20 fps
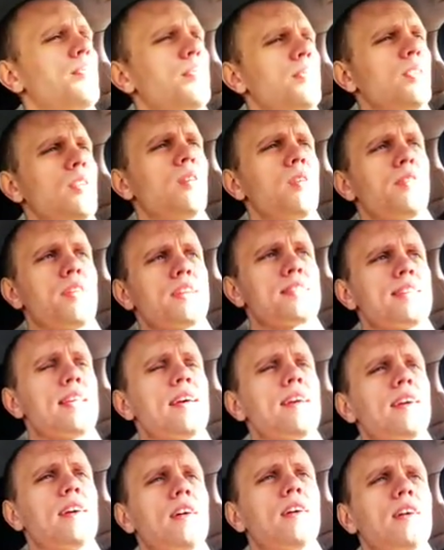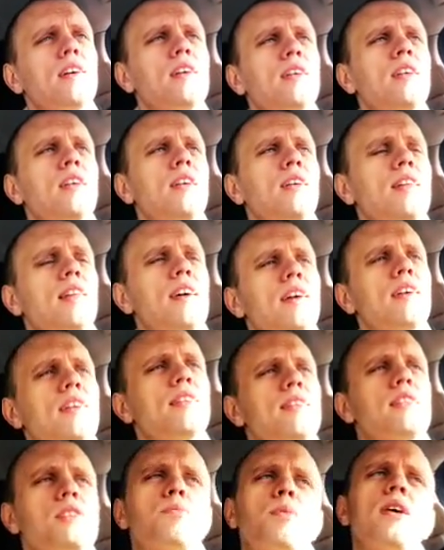You know, things like
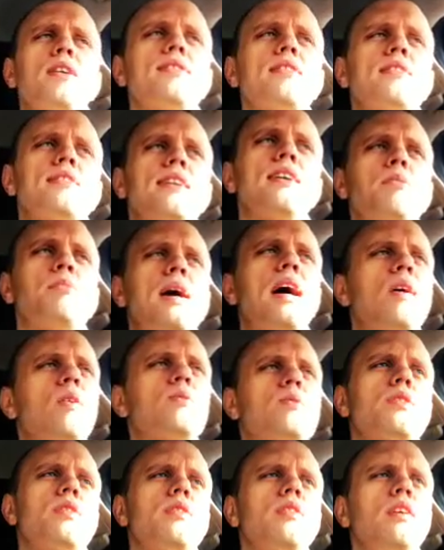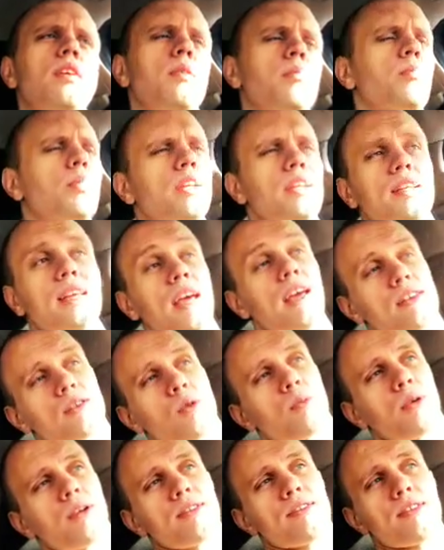this process can mount, but it can't
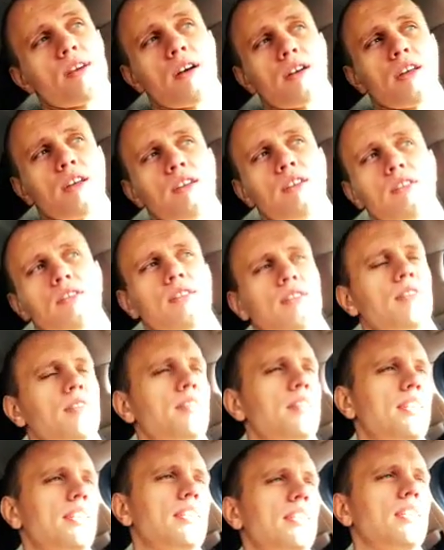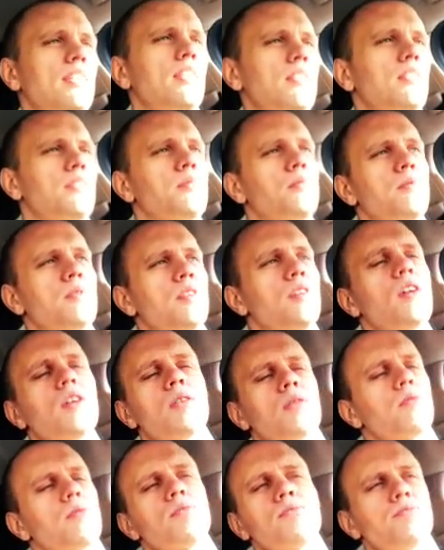open a socket, and you
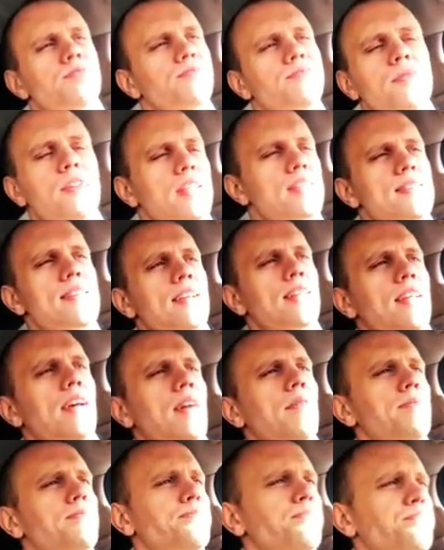know, things like that.